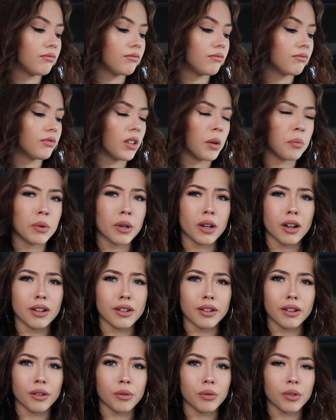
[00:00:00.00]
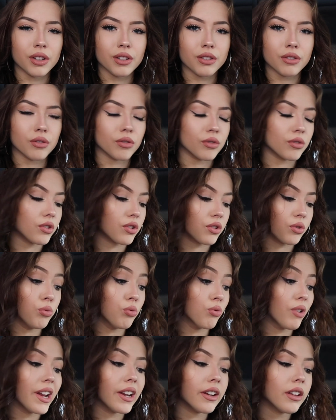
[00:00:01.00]
Number, I don't know what it's called, just
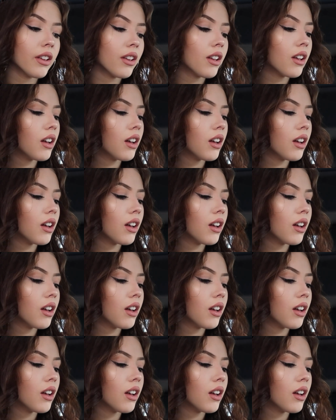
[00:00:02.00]
Grid.